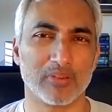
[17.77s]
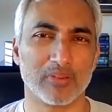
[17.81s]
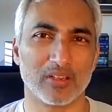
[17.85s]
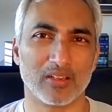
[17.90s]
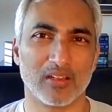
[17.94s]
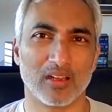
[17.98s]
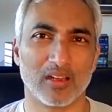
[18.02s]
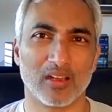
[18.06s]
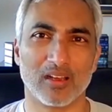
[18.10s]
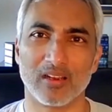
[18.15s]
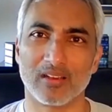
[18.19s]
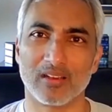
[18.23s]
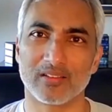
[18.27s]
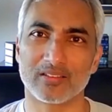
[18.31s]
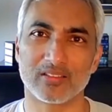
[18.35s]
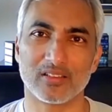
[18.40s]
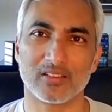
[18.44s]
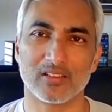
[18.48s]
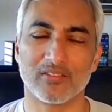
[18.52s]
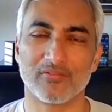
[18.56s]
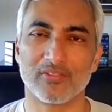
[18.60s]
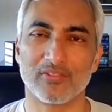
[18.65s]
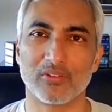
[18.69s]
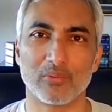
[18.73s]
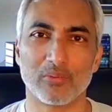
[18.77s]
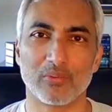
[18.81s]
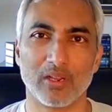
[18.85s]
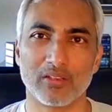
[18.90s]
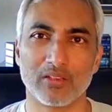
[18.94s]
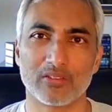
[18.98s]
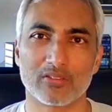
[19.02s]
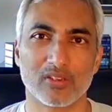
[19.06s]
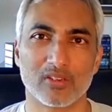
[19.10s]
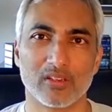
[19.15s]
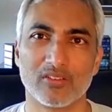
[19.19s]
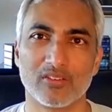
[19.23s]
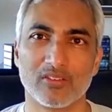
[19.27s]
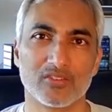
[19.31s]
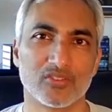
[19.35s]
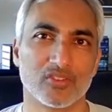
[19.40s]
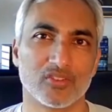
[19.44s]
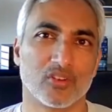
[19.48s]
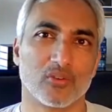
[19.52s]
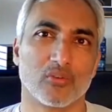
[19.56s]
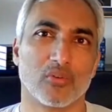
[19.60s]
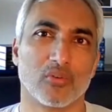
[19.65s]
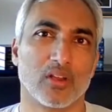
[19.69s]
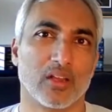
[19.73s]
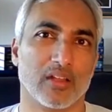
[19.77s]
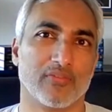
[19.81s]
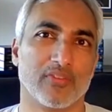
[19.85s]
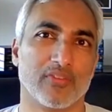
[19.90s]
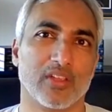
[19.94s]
But honestly, if it rains on you, so what?